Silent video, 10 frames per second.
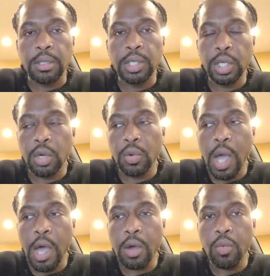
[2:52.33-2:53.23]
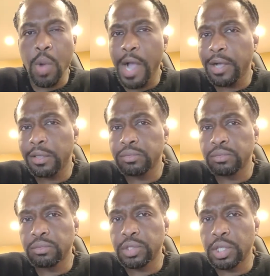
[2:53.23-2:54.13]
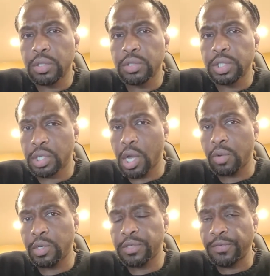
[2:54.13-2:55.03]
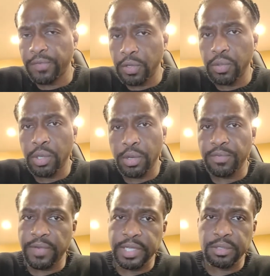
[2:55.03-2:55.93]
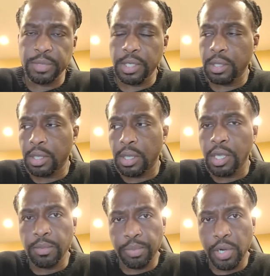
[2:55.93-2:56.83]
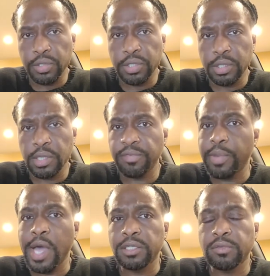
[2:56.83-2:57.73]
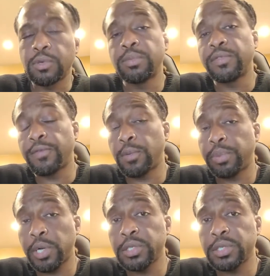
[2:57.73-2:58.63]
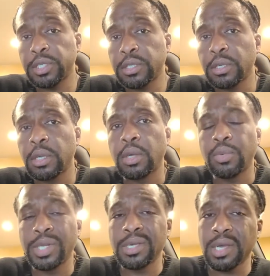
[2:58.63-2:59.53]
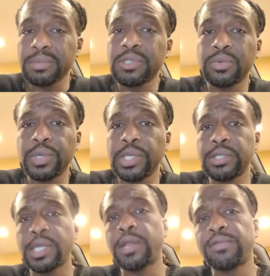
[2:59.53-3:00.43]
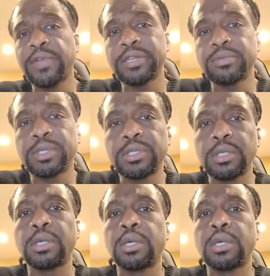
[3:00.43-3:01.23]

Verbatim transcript: You know, uh, while you know you should always view your investment in person if possible before purchasing. When it comes to real estate investments,